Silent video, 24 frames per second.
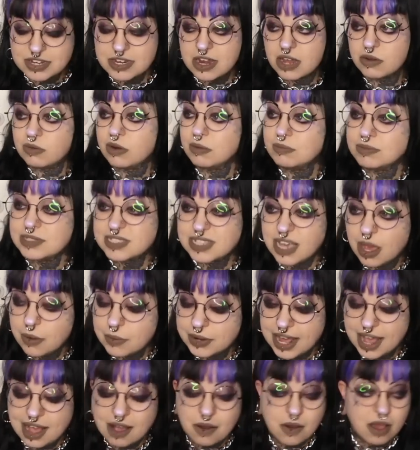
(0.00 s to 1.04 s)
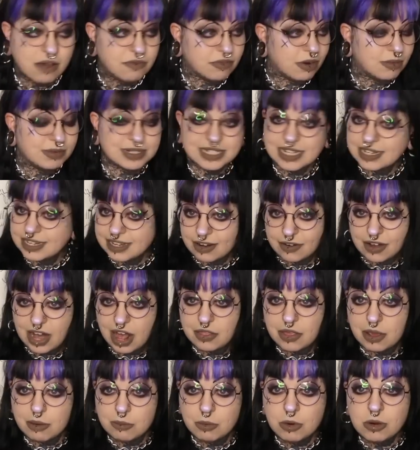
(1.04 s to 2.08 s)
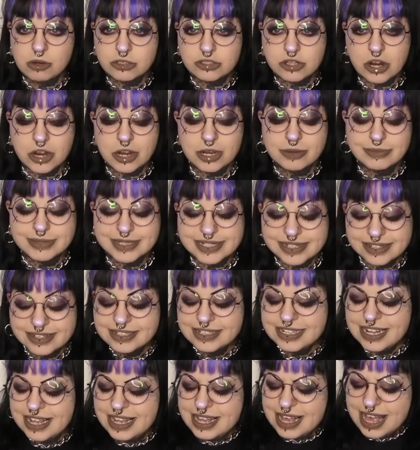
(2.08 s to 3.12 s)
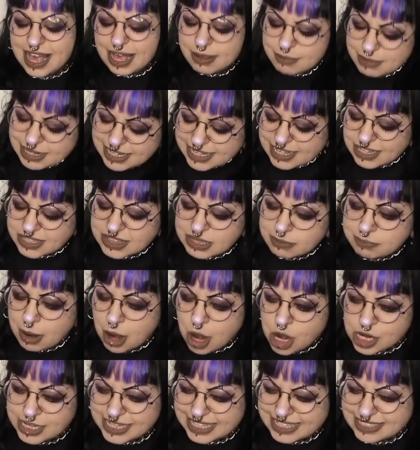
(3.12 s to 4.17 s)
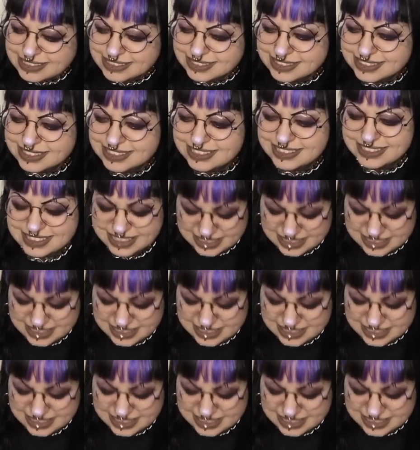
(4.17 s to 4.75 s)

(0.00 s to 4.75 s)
no one was going out, everyone was clearing out their wardrobes. Emily got the bargains,